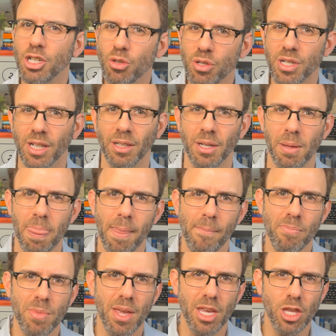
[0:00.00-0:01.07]
Interestingly,
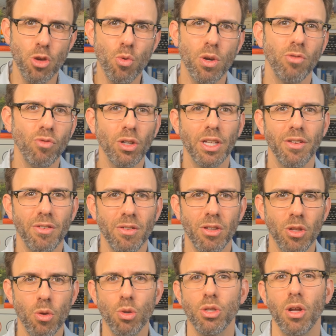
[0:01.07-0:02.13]
you can really
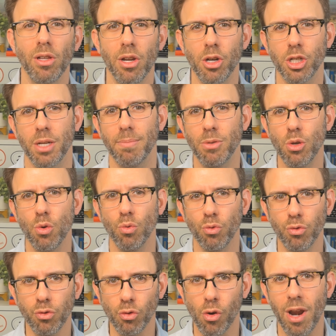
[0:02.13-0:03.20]
use thought leadership to
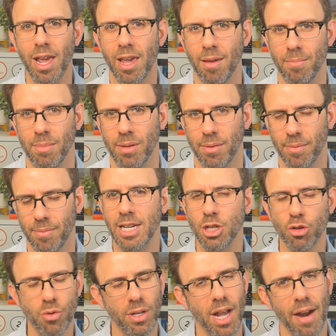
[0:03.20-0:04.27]
frame
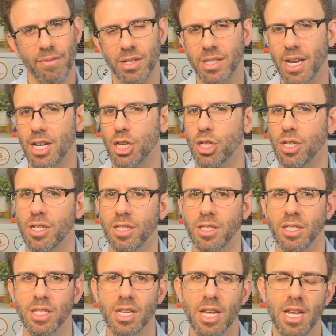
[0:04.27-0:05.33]
industry
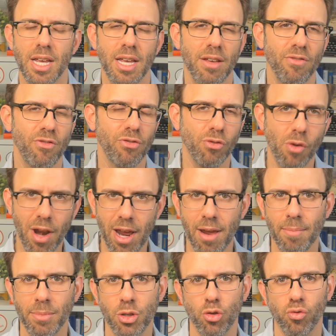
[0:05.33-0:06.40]
conversations,
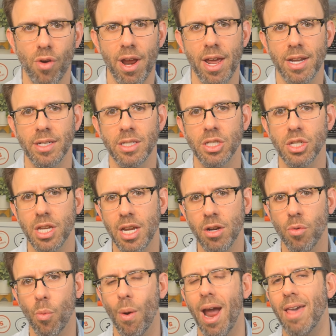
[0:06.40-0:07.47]
frame trends
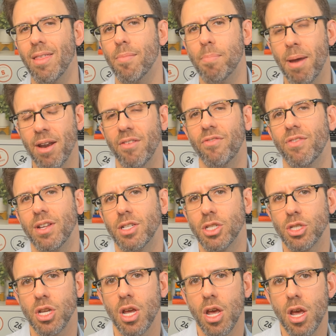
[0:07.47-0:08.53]
in a way that
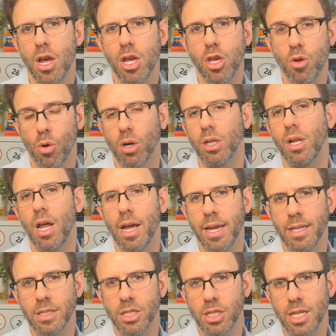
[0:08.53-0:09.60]
benefits your
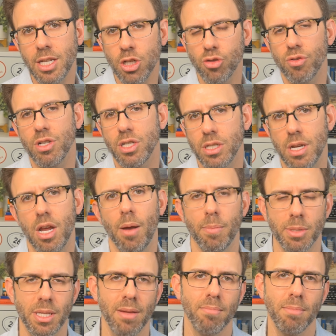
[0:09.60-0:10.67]
clients' interests and
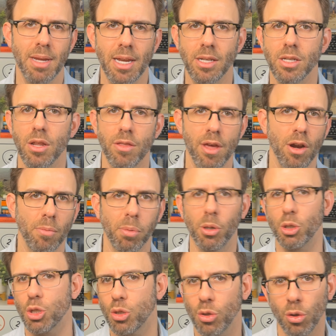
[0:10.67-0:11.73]
helps them meet their
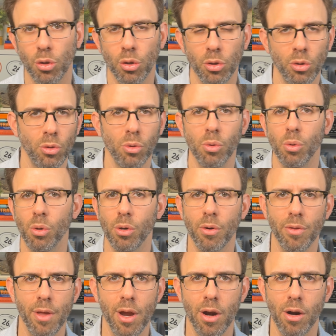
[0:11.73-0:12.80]
personal
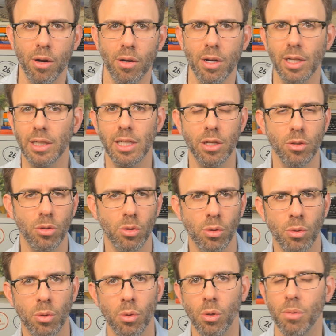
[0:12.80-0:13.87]
or their
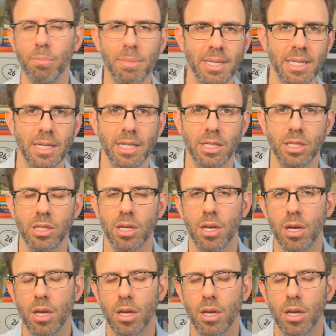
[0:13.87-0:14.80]
legal or business